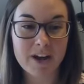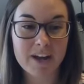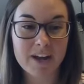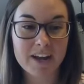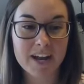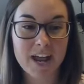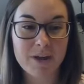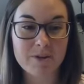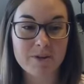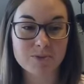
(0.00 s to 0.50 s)

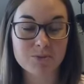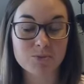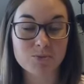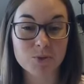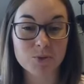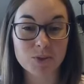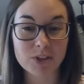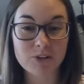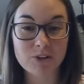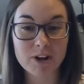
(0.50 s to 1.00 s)
but I
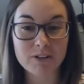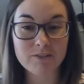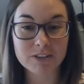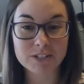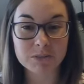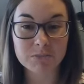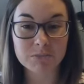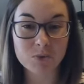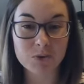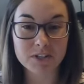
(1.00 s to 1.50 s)
was really
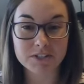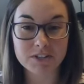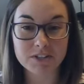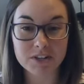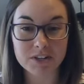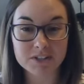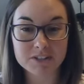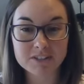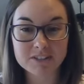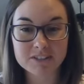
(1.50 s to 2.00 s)
craving some
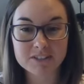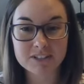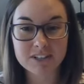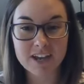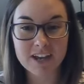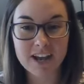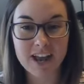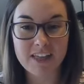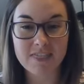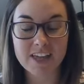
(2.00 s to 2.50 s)

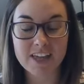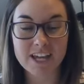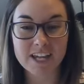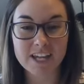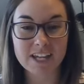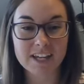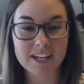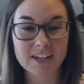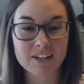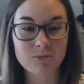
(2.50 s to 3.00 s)
oysters and
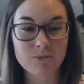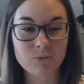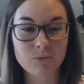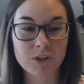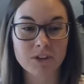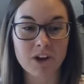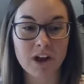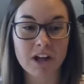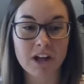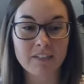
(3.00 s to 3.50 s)
they
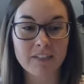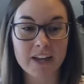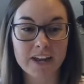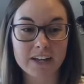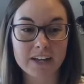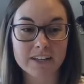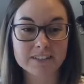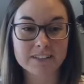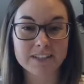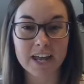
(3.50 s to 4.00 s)
would not
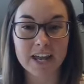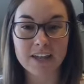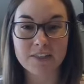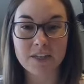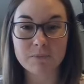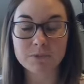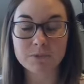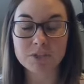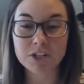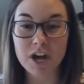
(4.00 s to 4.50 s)
let us
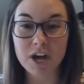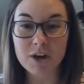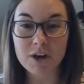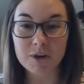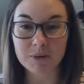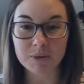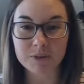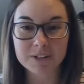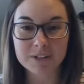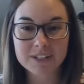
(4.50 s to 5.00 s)
take them to
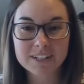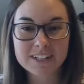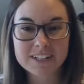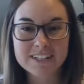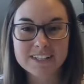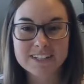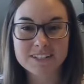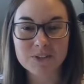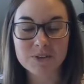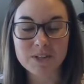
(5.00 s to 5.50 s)
go.
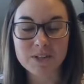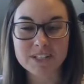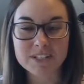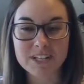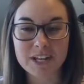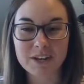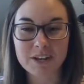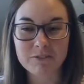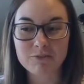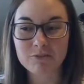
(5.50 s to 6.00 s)
So
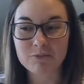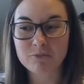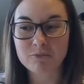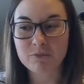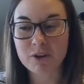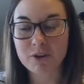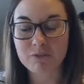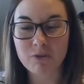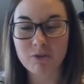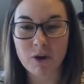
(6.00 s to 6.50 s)
they said if
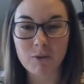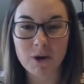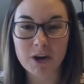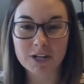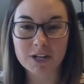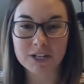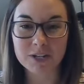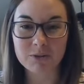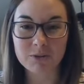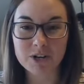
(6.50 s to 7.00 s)
I
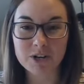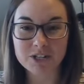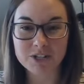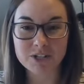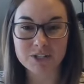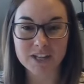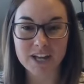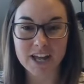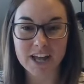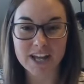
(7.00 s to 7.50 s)
wanted to get
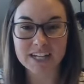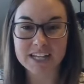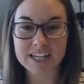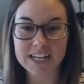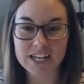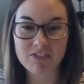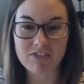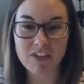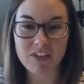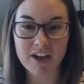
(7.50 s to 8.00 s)
oysters, I had
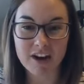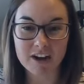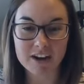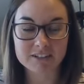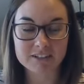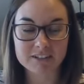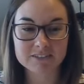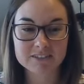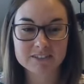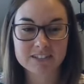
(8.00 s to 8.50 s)
to eat
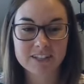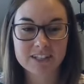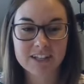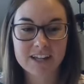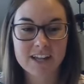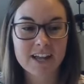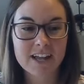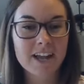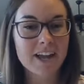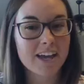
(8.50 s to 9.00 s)
there.
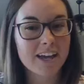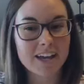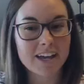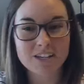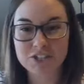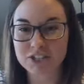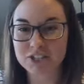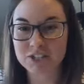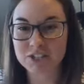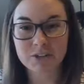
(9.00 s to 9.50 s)

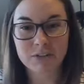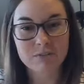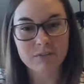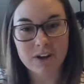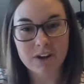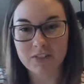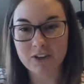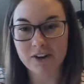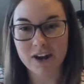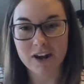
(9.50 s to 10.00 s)
I just
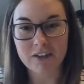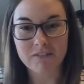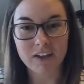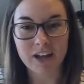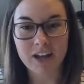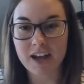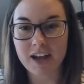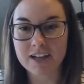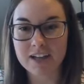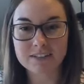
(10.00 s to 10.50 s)
couldn't fight the
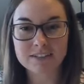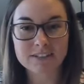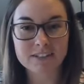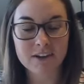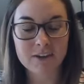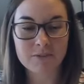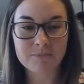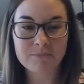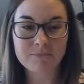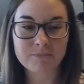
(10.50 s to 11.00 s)
craving,
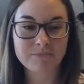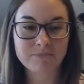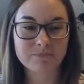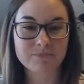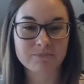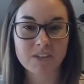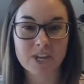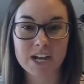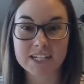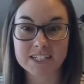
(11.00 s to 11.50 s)
guys, so
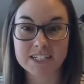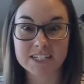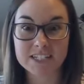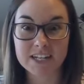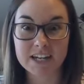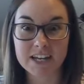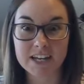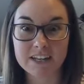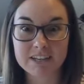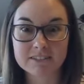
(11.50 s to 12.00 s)
I
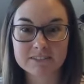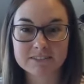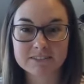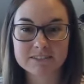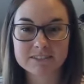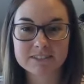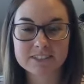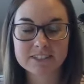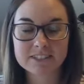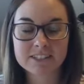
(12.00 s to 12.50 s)
did it.
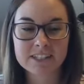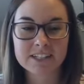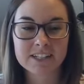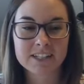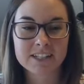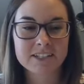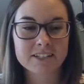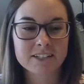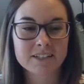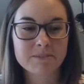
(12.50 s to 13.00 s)

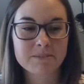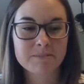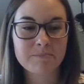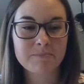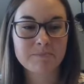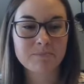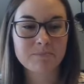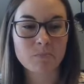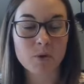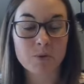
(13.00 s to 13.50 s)

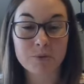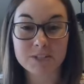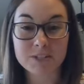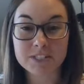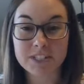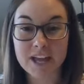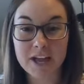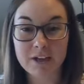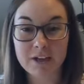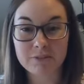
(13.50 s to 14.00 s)
We
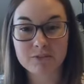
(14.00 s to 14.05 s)
were